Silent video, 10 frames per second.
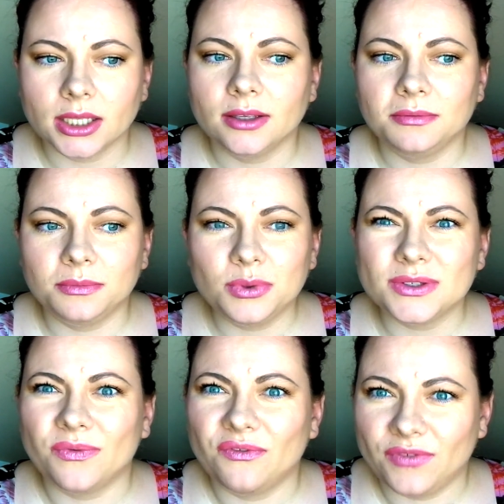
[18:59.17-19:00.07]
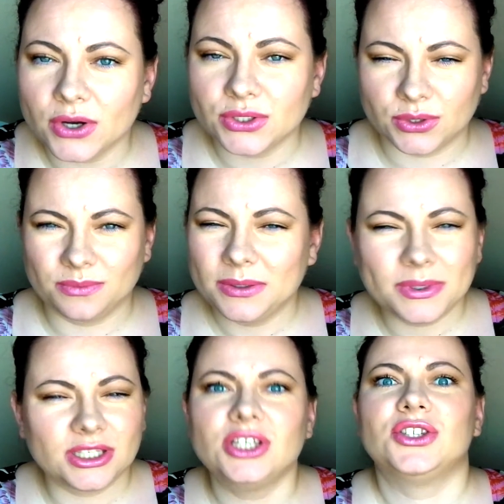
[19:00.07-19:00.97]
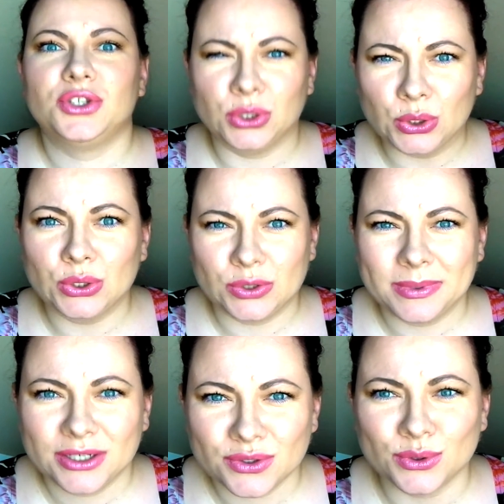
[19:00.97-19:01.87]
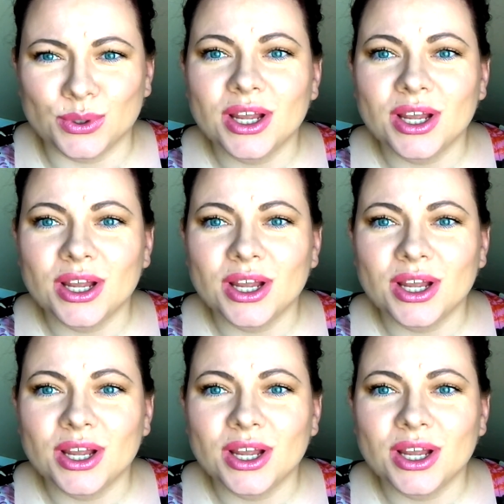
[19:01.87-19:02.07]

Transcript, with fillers: it was fair to it was just too good to be true